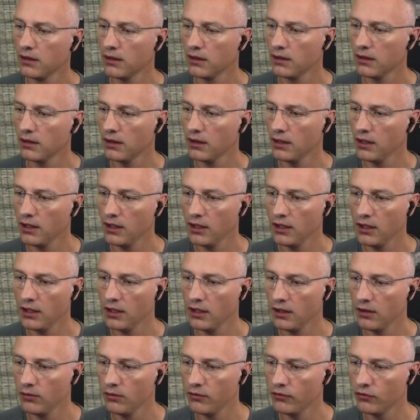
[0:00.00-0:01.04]

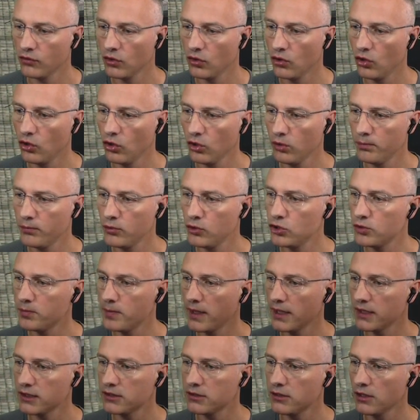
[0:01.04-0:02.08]
We've got all
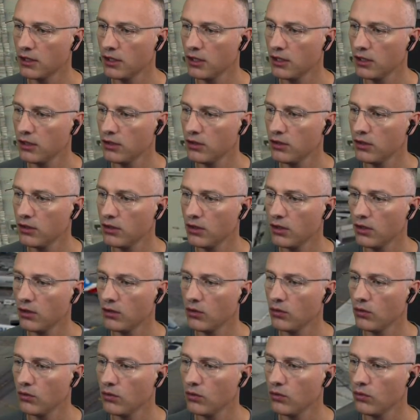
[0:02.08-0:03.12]
pushbacks done.
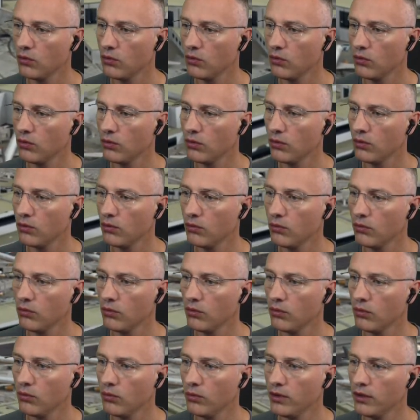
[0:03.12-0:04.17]

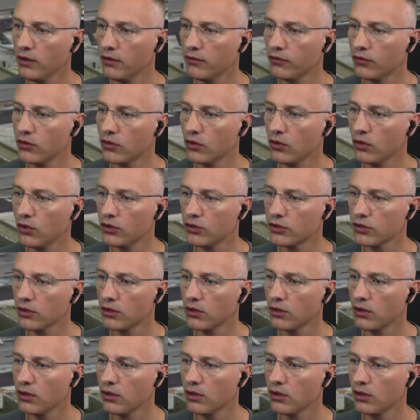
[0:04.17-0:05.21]
We have got
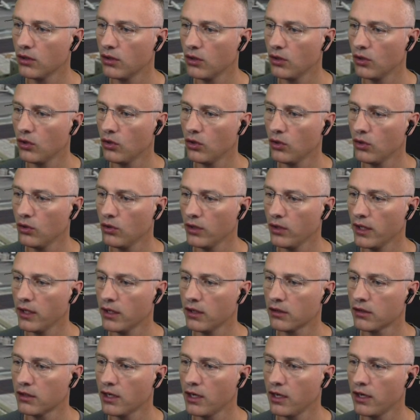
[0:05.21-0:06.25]
all
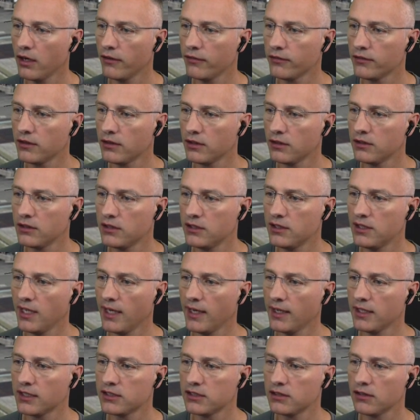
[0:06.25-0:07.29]
aircraft
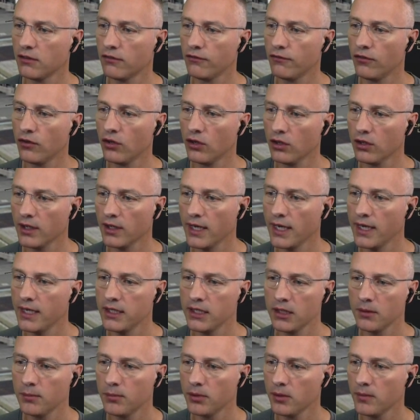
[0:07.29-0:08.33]
ticks for
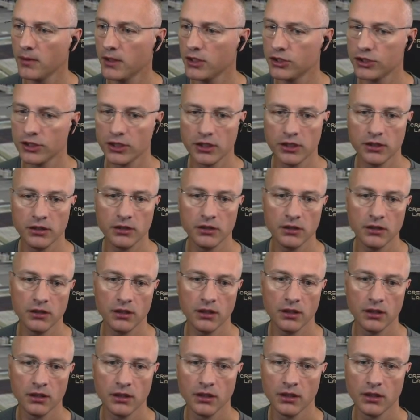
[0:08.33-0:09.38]
landing permission.
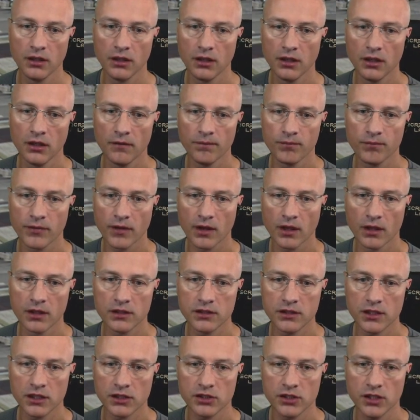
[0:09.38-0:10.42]

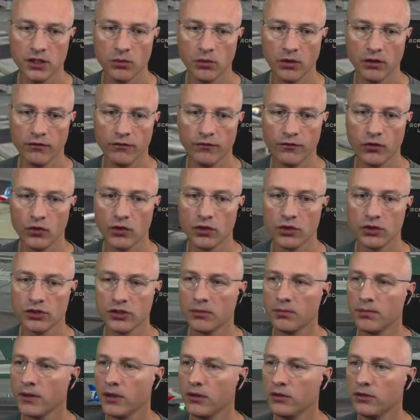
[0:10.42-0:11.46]
6314's
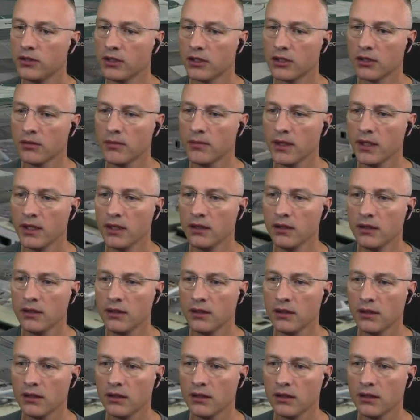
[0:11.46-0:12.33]
about to come in.